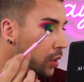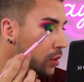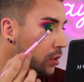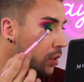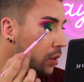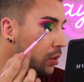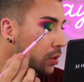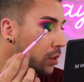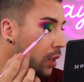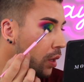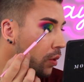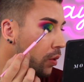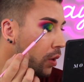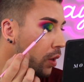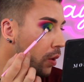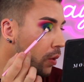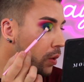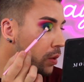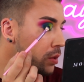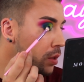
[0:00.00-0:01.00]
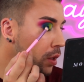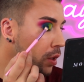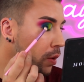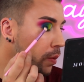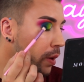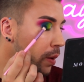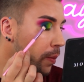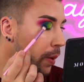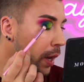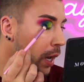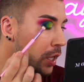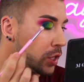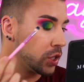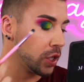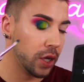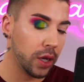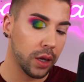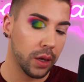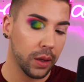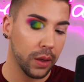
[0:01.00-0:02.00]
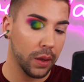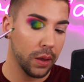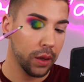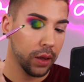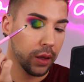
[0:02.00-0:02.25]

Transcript: It's because, I don't know, it's a little bit patchy